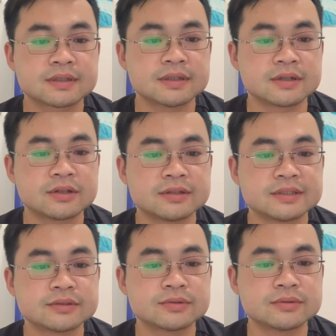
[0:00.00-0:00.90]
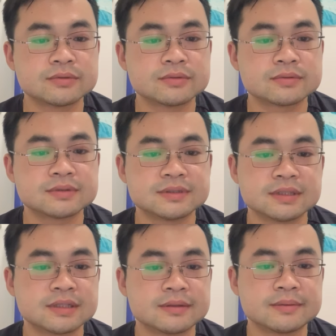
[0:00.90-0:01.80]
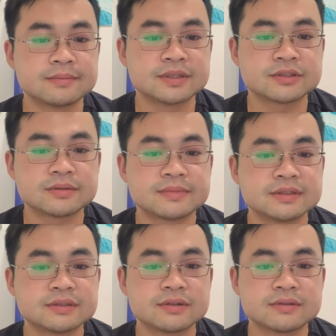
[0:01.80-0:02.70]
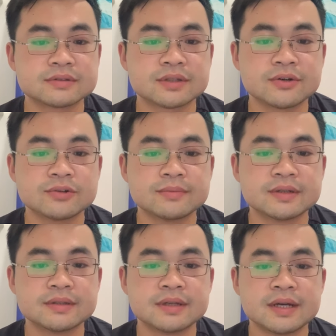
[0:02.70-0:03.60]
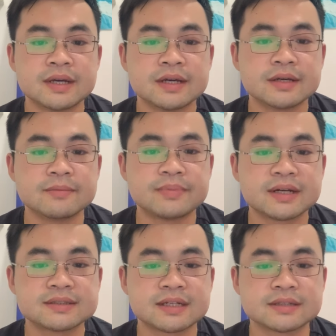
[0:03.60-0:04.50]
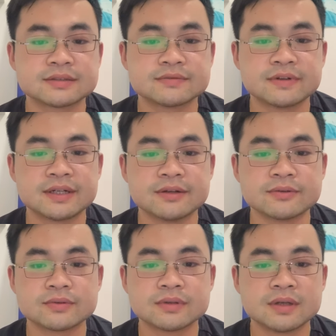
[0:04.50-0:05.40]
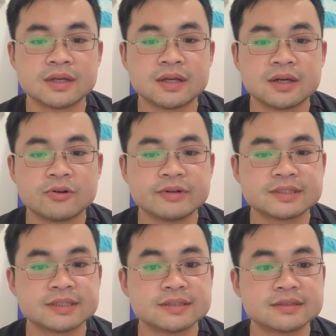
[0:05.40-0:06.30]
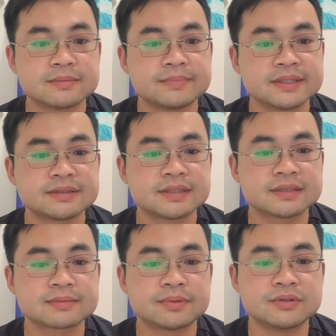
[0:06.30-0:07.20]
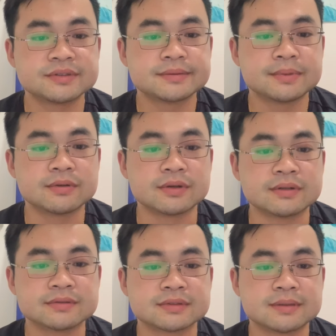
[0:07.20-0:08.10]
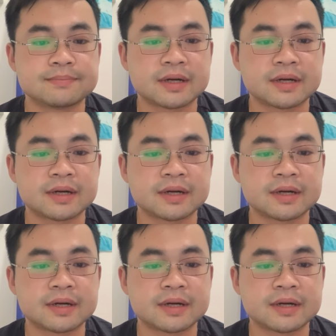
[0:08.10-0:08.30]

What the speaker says: according to the measurement of the human impedance value, which is the basic principle of the